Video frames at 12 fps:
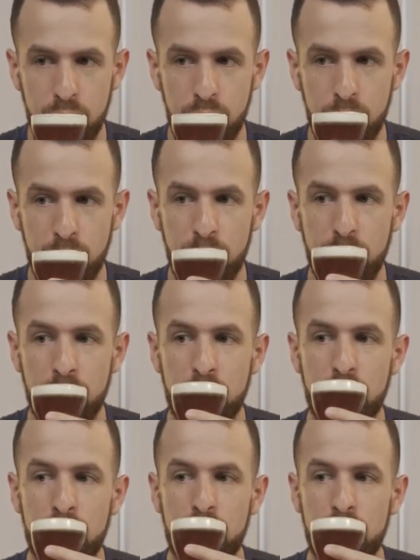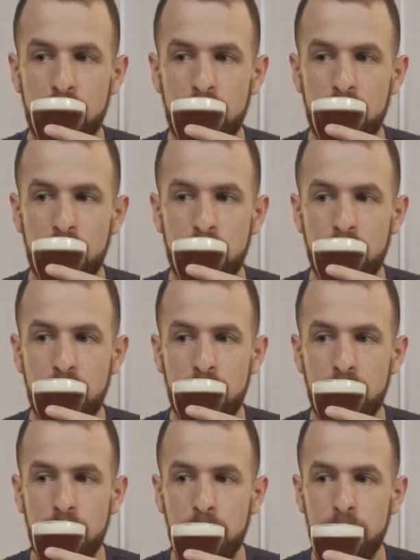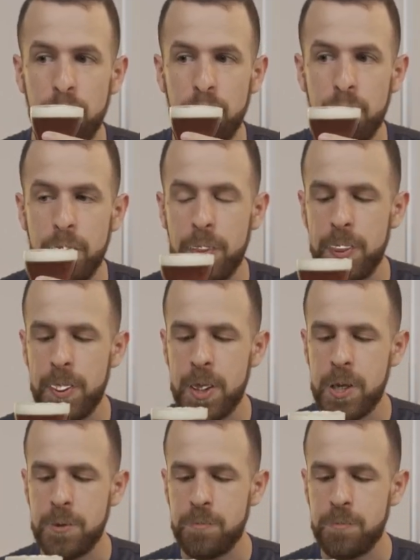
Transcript: Nothing is said.